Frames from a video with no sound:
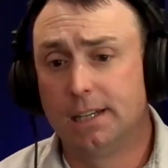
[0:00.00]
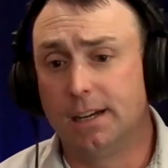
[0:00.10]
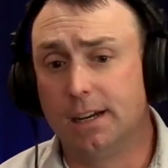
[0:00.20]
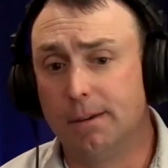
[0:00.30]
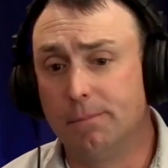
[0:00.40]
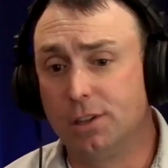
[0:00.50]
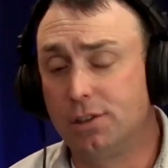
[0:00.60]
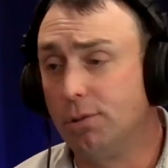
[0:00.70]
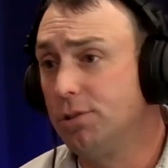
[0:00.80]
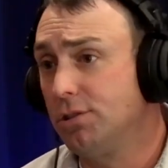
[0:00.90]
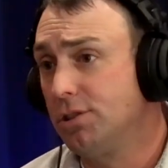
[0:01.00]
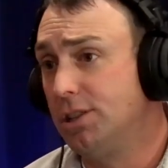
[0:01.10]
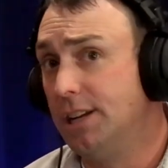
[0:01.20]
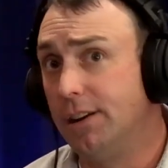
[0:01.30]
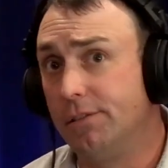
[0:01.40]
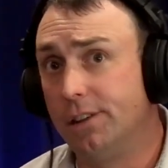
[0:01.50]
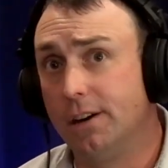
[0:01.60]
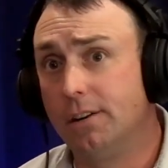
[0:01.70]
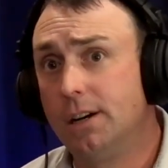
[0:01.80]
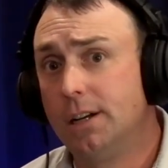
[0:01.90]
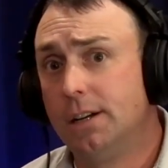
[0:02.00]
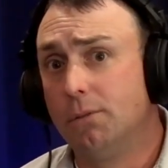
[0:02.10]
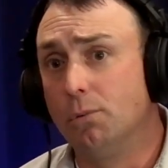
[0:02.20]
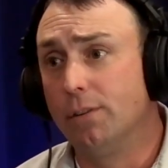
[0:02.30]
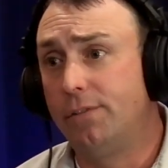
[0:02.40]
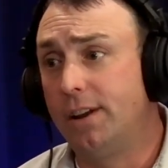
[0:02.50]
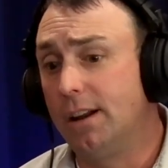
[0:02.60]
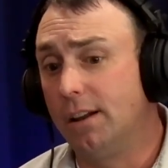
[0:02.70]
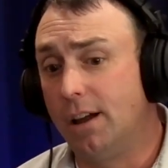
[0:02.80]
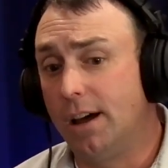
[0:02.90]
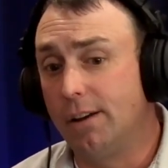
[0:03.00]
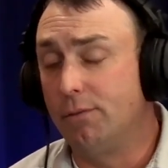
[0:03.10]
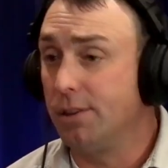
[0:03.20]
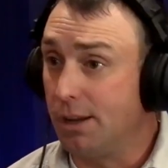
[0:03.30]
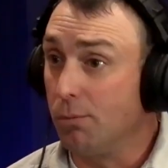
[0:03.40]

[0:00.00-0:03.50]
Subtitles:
the soldiers down there were fed a lot of what they